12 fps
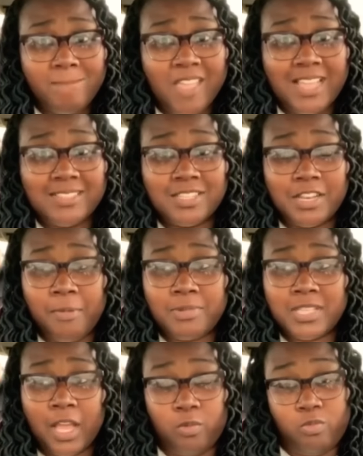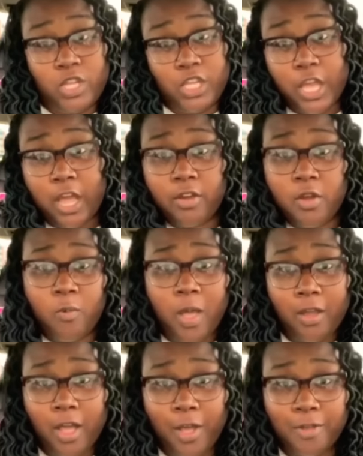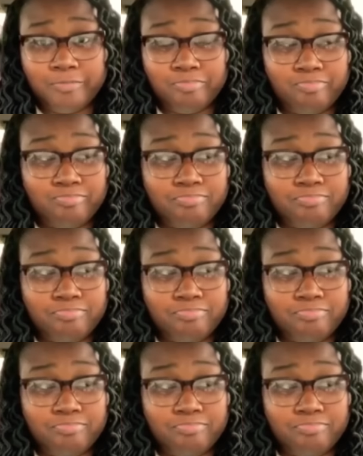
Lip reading: And so they was like, well, y'all gonna walk home.